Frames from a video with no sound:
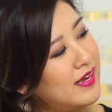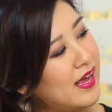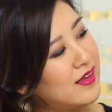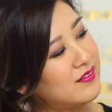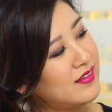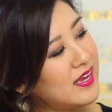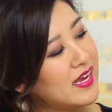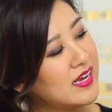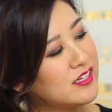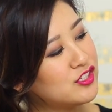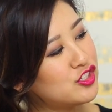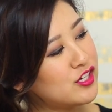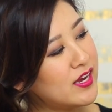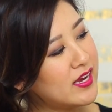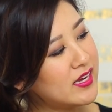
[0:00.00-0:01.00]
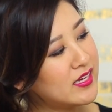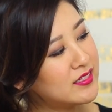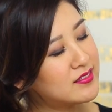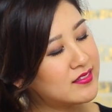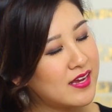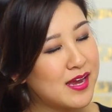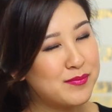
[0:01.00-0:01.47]
It has eight
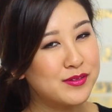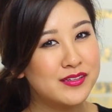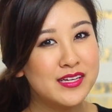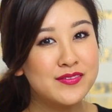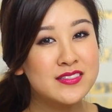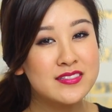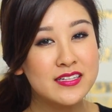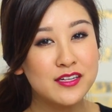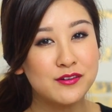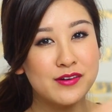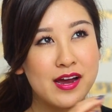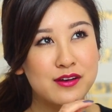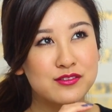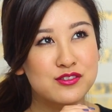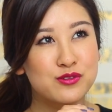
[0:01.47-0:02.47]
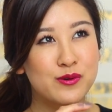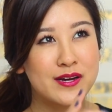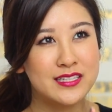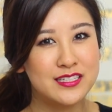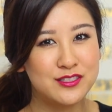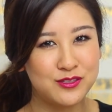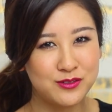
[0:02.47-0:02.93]
shades, I believe it's like around
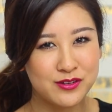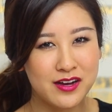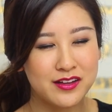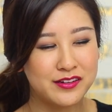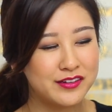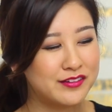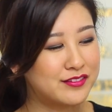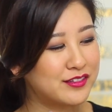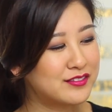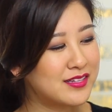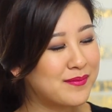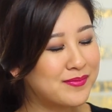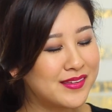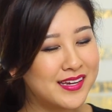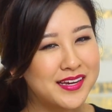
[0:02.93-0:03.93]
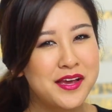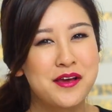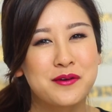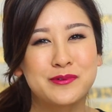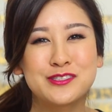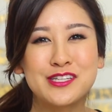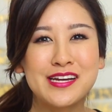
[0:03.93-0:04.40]
$22 or something,
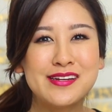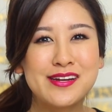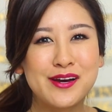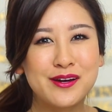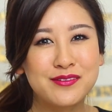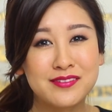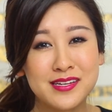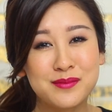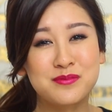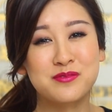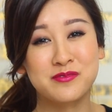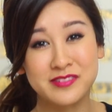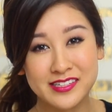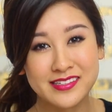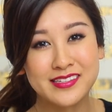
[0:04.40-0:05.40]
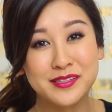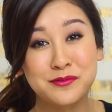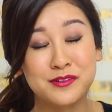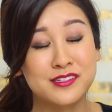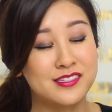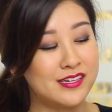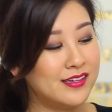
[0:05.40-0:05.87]
which I know seems really
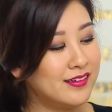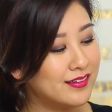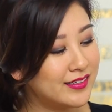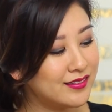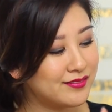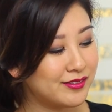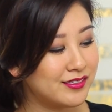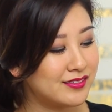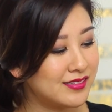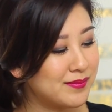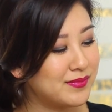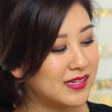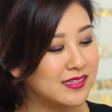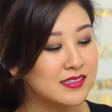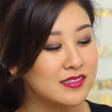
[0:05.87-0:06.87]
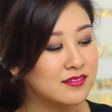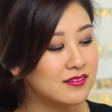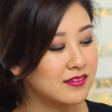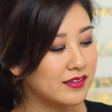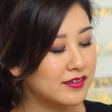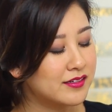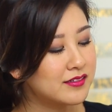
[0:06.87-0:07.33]
ridiculous for something
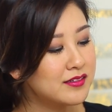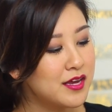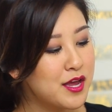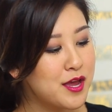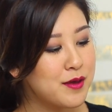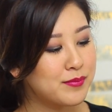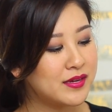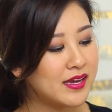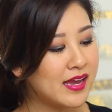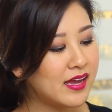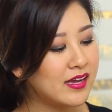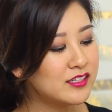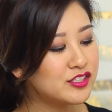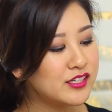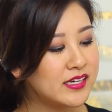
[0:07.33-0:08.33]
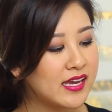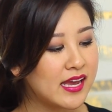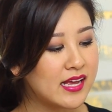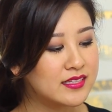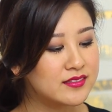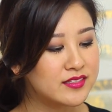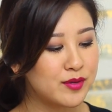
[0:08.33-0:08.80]
this little, but it actually
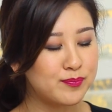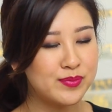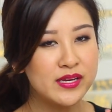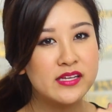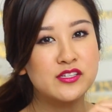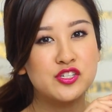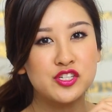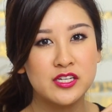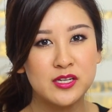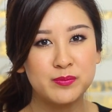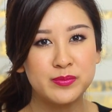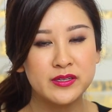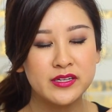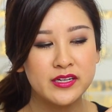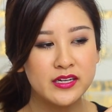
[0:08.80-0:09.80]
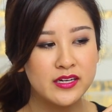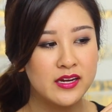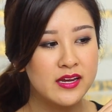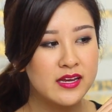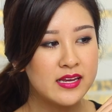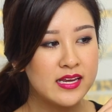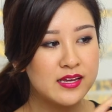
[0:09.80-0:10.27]
ends up being cheaper
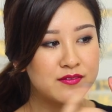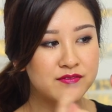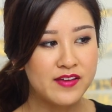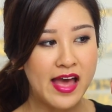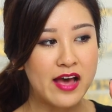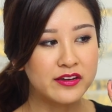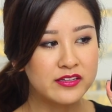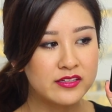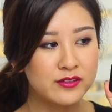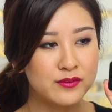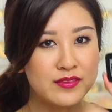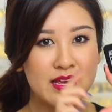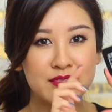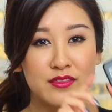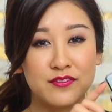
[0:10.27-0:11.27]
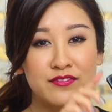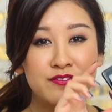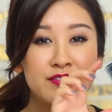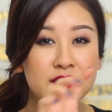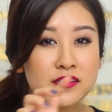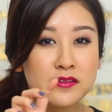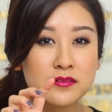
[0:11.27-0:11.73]
in value than the
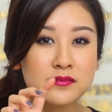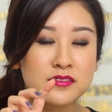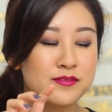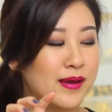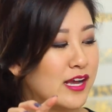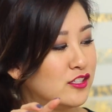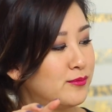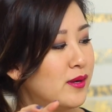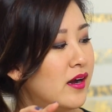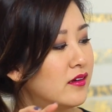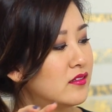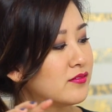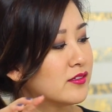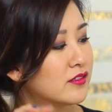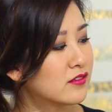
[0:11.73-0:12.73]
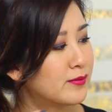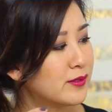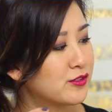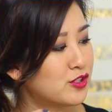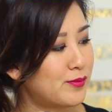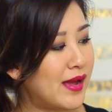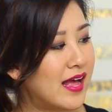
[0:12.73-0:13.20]
full Smashbox Full
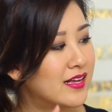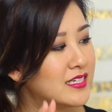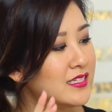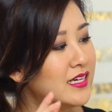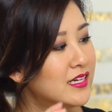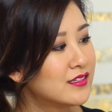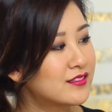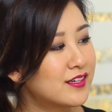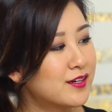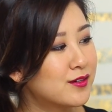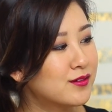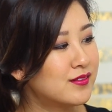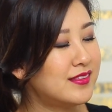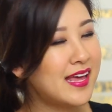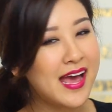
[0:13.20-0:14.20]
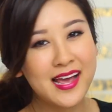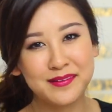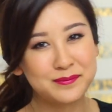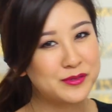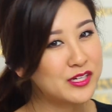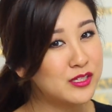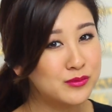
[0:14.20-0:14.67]
Exposure Palette. So
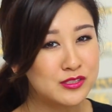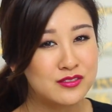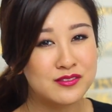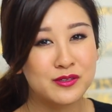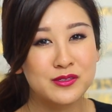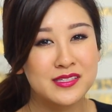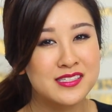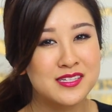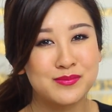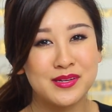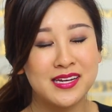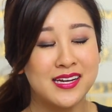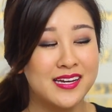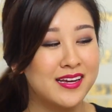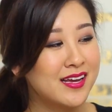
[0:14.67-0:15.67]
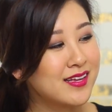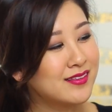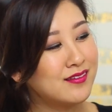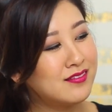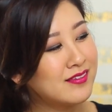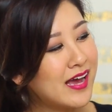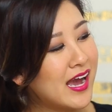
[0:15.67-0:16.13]
that pretty much sold it to me.
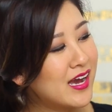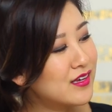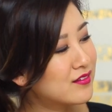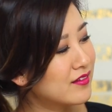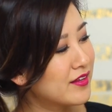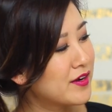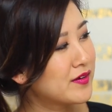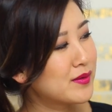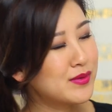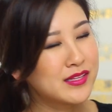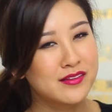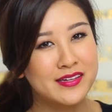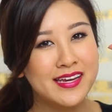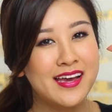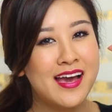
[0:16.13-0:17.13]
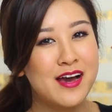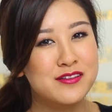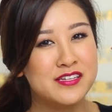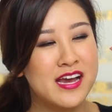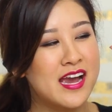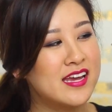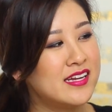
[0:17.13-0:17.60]
The size alone, I mean look at
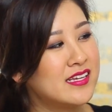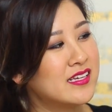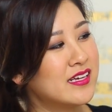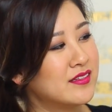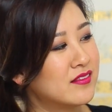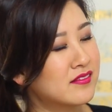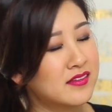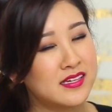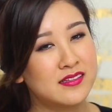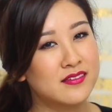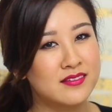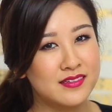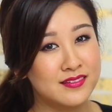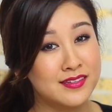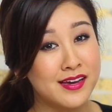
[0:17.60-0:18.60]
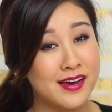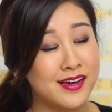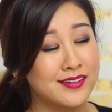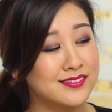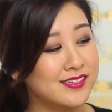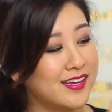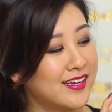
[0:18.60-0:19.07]
how tiny and sleek this is guys.